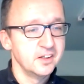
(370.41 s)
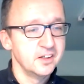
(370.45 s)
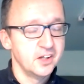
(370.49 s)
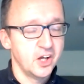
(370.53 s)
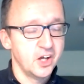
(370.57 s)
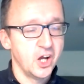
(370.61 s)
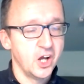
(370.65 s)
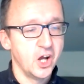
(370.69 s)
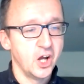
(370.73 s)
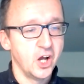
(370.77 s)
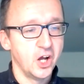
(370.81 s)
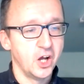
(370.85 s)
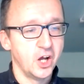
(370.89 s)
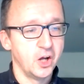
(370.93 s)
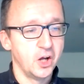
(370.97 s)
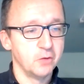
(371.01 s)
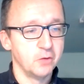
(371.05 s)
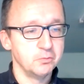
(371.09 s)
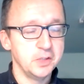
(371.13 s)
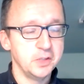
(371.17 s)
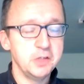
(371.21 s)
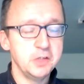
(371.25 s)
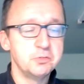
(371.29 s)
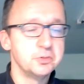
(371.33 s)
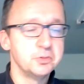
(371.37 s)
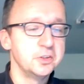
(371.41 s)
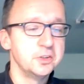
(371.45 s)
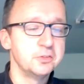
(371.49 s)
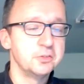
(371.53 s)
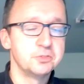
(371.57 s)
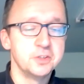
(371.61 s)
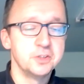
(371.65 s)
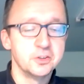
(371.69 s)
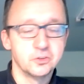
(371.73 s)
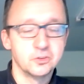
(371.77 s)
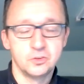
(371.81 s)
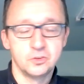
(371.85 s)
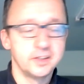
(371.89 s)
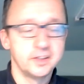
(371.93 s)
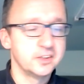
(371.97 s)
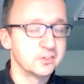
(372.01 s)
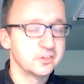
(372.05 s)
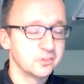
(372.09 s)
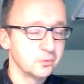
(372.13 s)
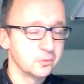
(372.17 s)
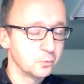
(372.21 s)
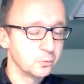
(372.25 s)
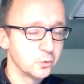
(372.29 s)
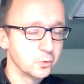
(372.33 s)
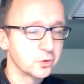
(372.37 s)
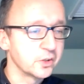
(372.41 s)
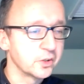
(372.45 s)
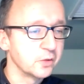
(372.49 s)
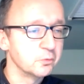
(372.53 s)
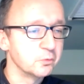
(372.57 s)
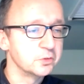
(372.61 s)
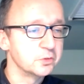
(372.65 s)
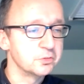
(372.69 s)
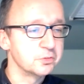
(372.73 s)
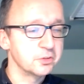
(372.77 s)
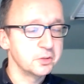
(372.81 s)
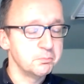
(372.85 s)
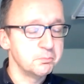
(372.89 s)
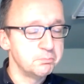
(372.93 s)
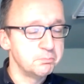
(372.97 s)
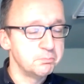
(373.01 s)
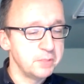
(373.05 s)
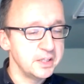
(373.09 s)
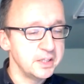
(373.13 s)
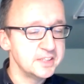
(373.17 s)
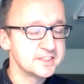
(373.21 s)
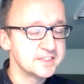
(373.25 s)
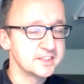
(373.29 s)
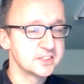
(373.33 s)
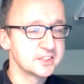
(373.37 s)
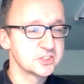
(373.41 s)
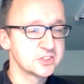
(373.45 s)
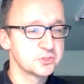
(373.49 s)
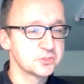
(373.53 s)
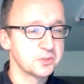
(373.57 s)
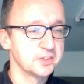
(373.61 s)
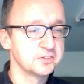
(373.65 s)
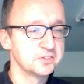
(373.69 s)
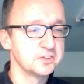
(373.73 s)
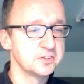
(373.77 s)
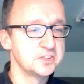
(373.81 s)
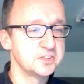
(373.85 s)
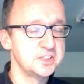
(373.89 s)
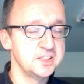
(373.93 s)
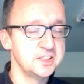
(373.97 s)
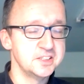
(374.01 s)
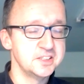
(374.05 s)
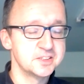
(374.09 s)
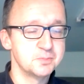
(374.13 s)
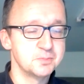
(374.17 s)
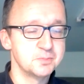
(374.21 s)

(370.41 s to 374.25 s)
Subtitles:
Even if they're like working with very basic strategies,